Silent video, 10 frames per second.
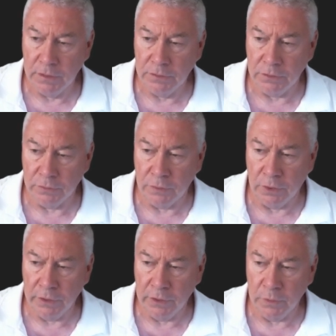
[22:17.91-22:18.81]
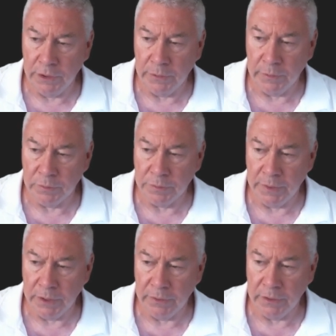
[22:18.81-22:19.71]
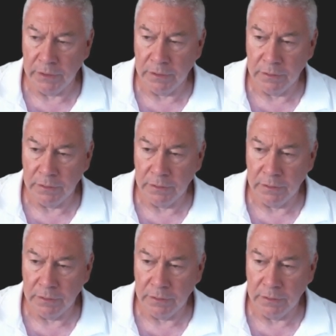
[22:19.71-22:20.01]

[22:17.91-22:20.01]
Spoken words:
.rolling window equals period,